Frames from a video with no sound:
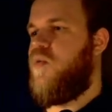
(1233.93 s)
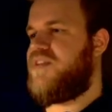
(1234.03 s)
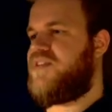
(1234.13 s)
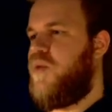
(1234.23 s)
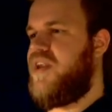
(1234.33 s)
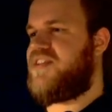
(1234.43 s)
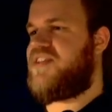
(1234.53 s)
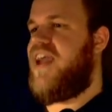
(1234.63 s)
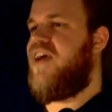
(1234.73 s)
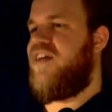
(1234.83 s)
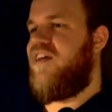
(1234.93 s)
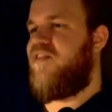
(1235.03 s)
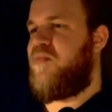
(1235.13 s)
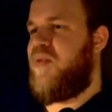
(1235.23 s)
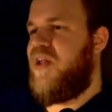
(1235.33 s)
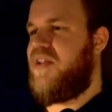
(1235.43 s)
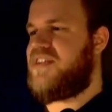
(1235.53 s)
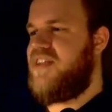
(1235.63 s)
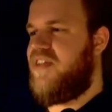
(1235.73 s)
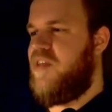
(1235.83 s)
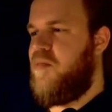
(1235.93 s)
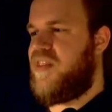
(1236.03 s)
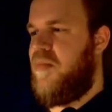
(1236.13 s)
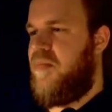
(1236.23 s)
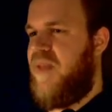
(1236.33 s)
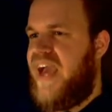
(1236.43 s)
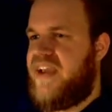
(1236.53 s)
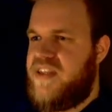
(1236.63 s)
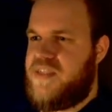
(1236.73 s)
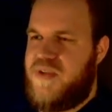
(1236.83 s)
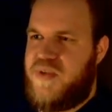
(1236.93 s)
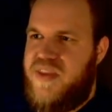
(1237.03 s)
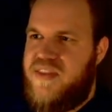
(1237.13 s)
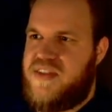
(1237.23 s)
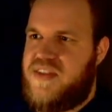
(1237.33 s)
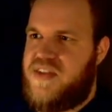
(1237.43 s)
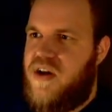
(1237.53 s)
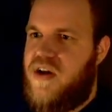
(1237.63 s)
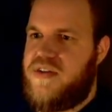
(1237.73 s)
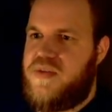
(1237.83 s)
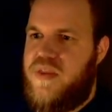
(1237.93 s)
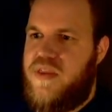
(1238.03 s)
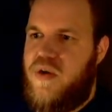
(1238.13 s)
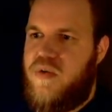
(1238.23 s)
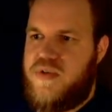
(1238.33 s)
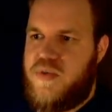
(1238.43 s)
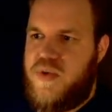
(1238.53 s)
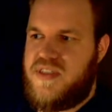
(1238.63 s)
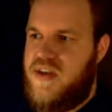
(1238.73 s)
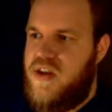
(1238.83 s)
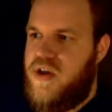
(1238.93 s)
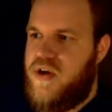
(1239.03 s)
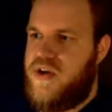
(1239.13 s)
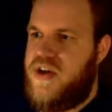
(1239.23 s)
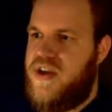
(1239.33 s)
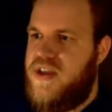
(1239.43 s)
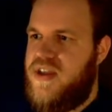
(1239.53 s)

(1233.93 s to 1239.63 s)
What are you scared of, Bill? It's nothing but the blackness between the stars where the old ones lurk.